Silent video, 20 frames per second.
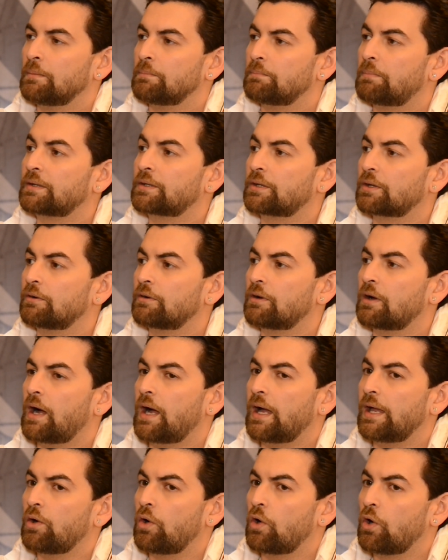but
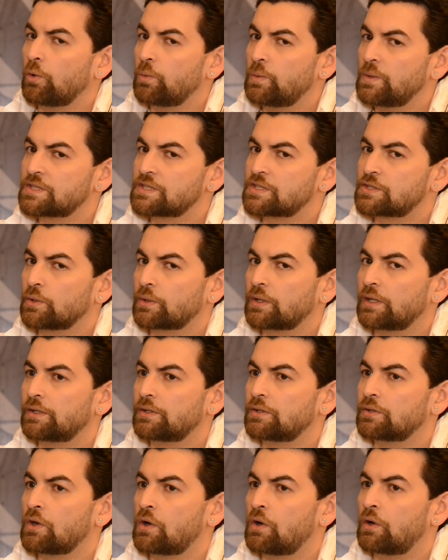I always took
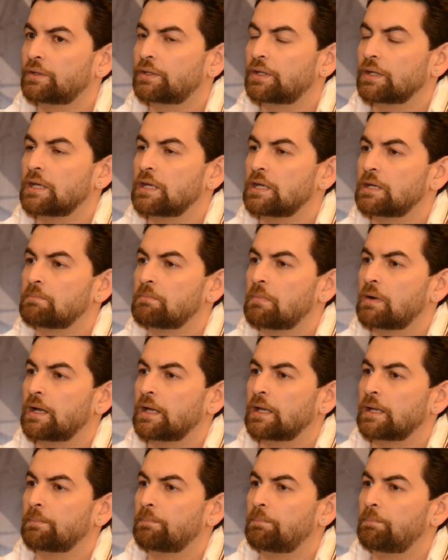it not in
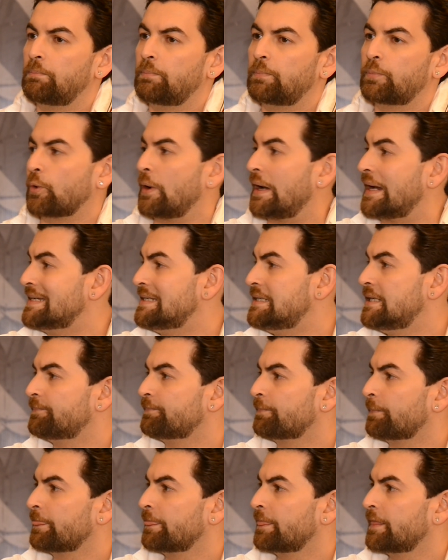my pride.
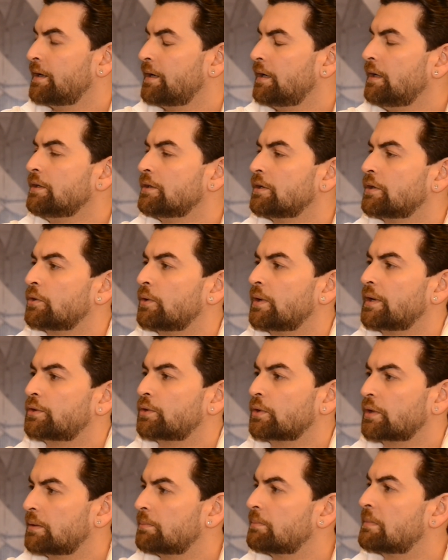You know, I
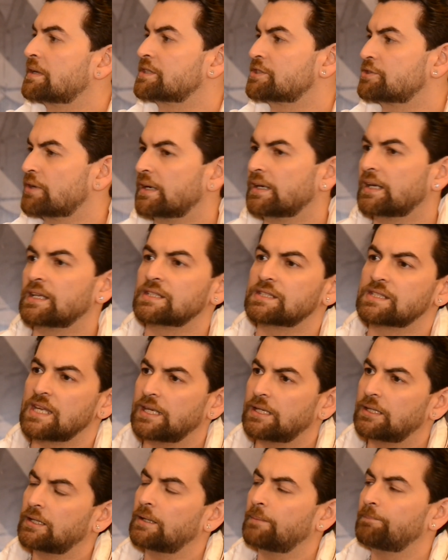took it in my stride. I
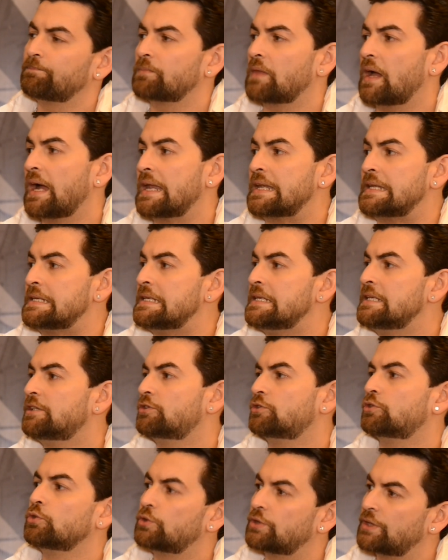said, I
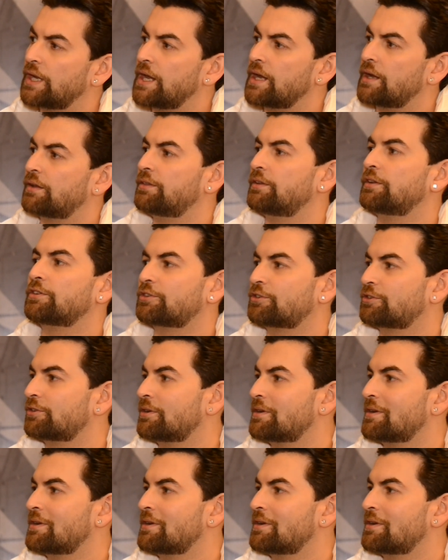need to take this